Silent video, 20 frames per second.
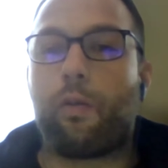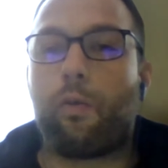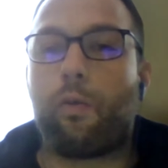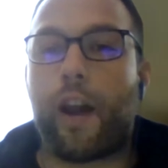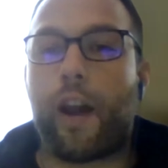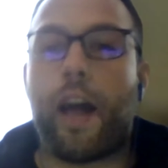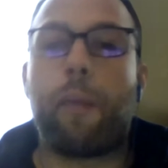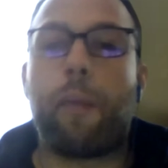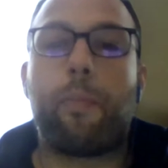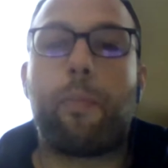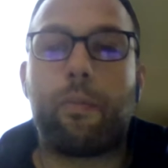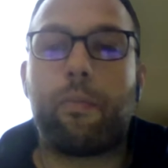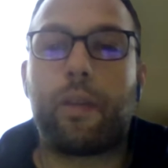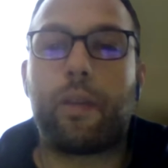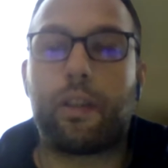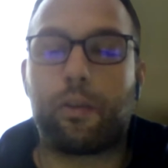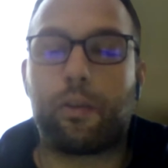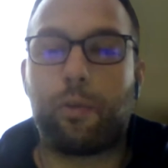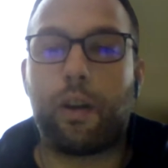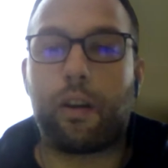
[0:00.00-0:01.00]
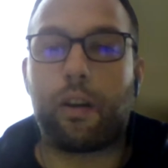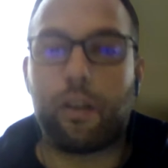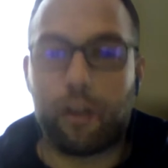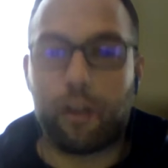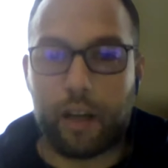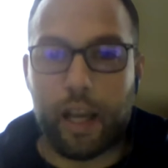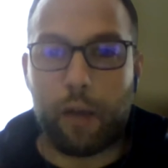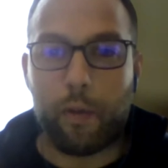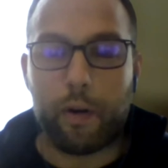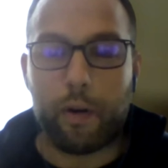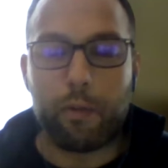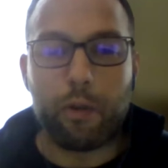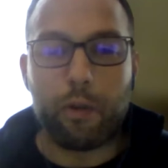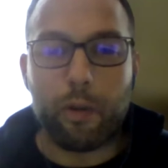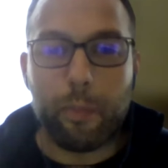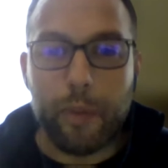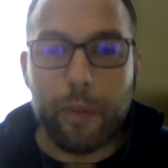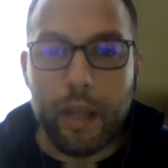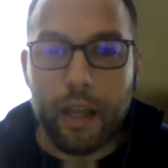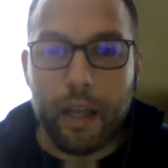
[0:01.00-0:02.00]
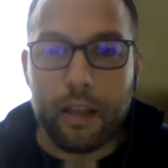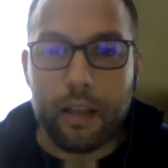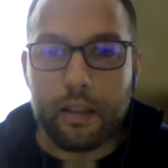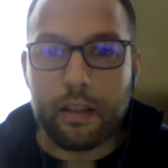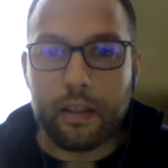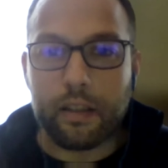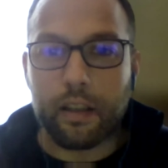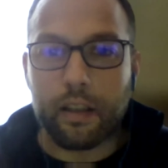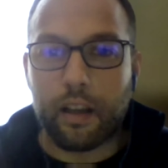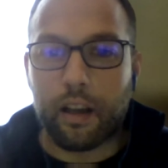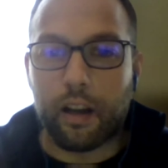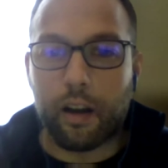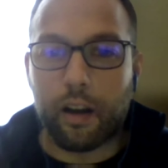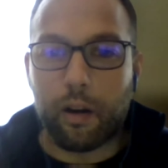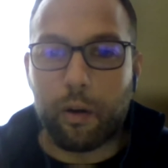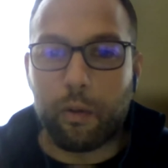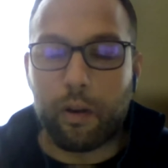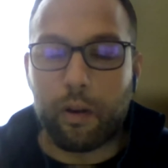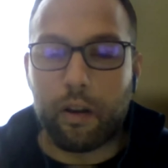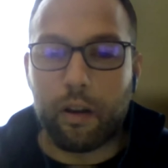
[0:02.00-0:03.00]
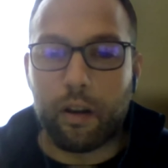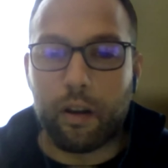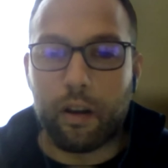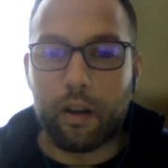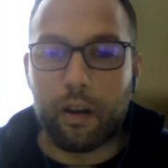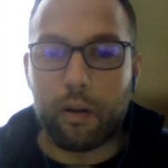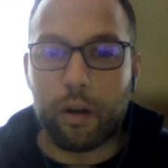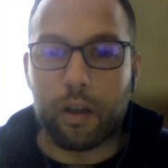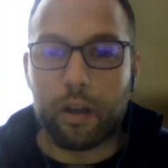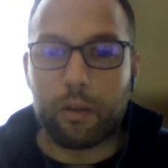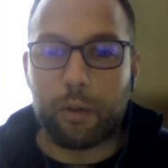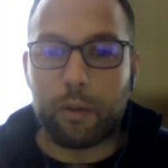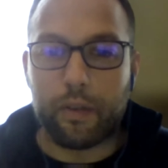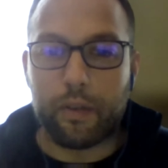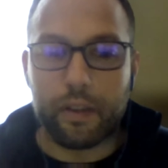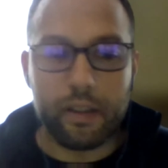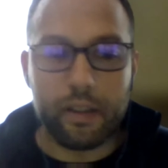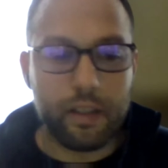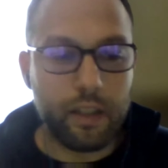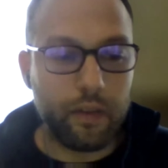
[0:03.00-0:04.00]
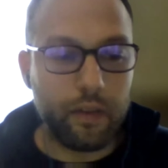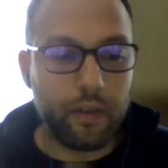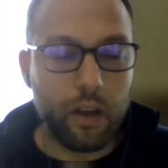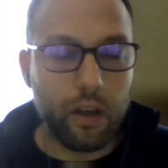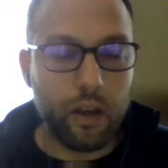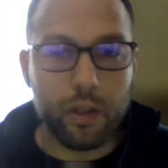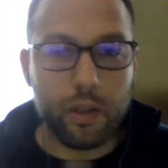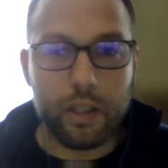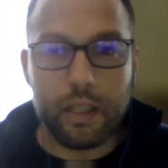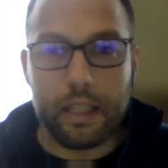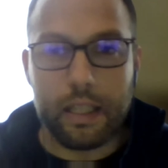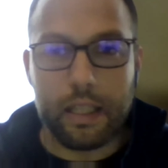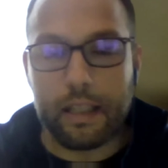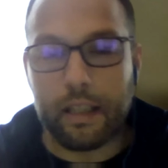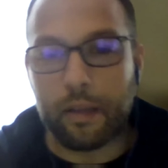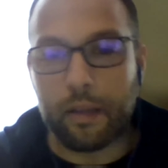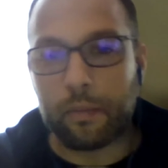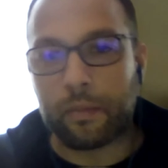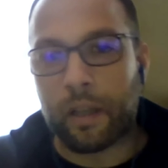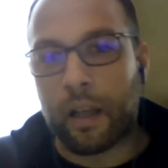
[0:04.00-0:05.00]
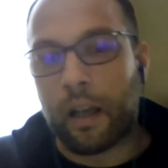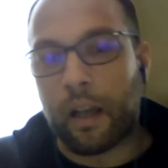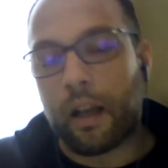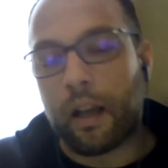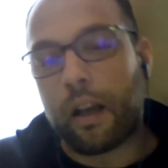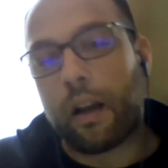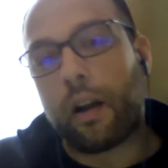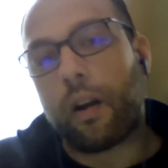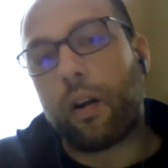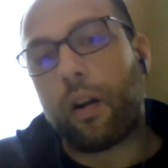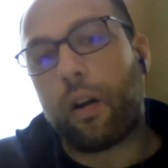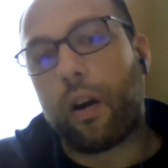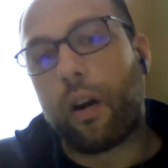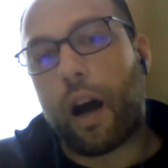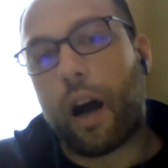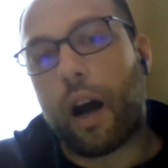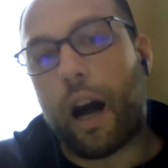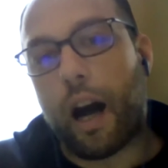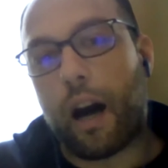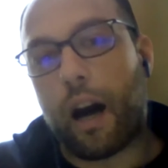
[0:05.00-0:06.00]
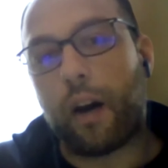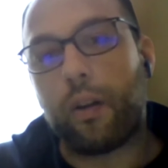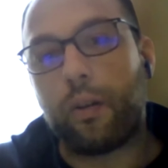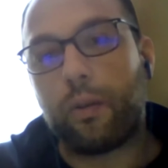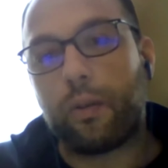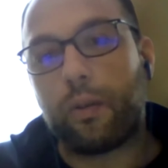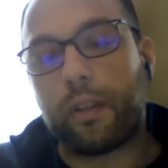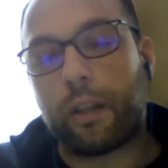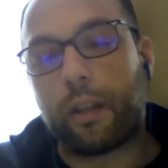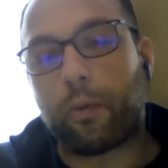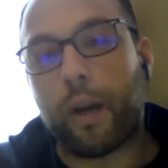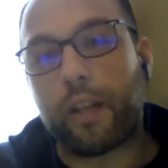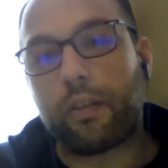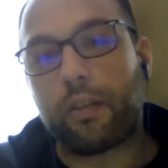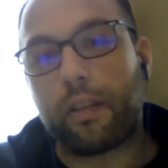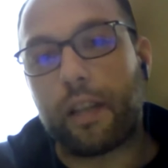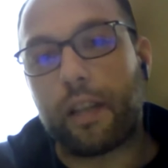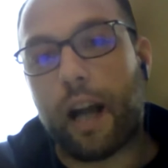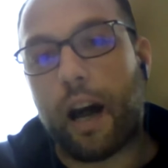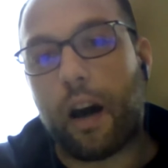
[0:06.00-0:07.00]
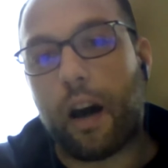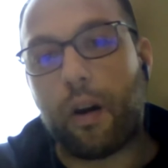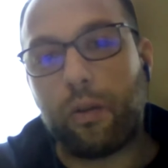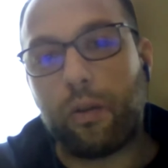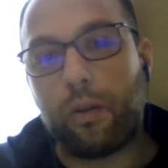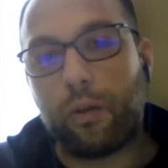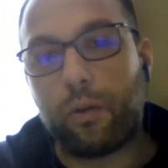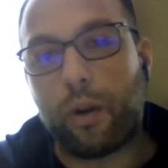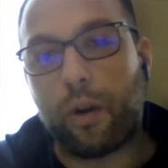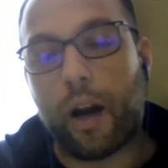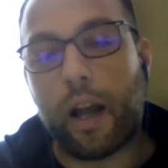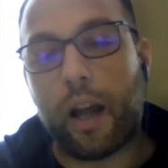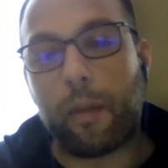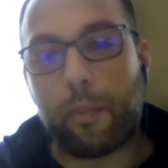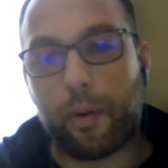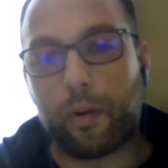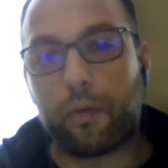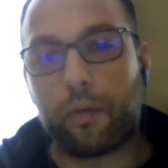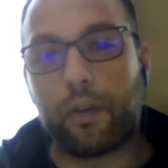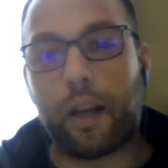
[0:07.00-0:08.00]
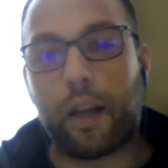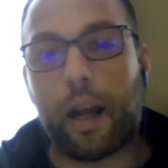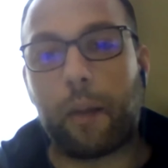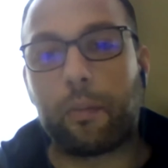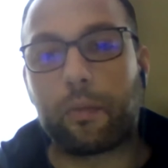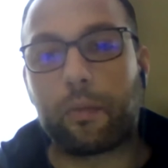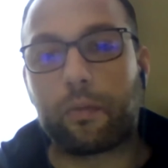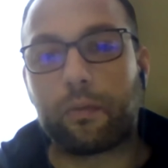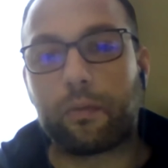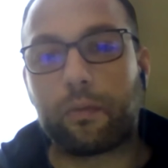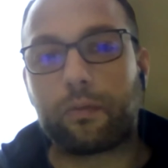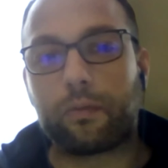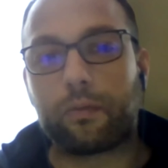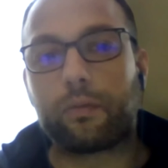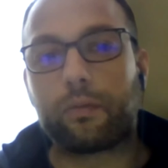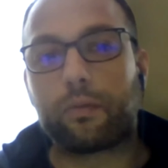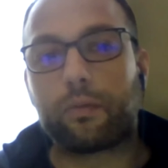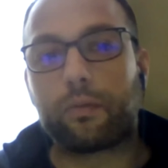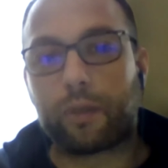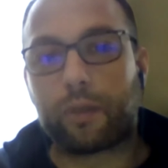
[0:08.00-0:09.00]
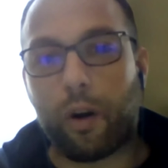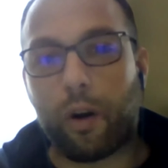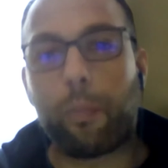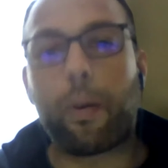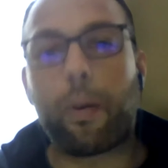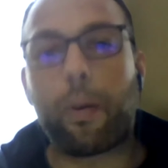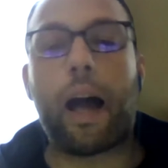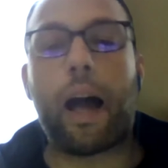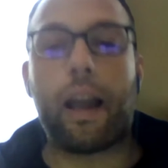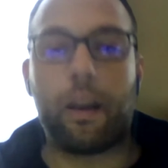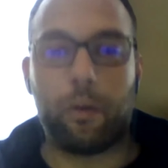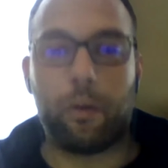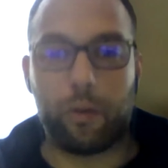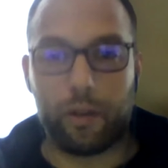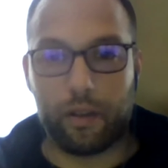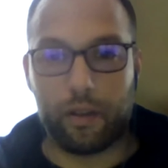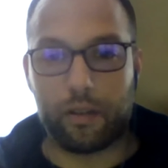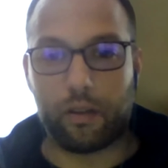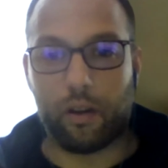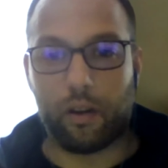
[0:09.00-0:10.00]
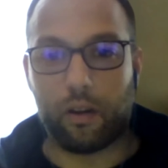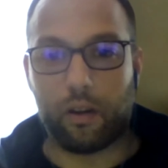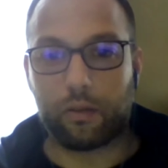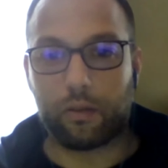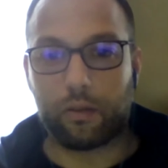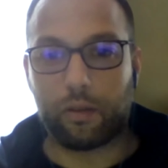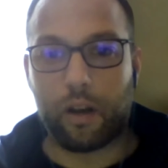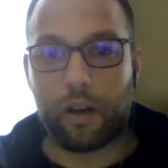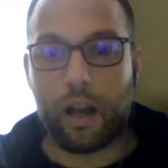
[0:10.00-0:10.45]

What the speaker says: What happened, because we're Europeans, we have a civil law system. The question is, how do I prove that I'm complying with this law?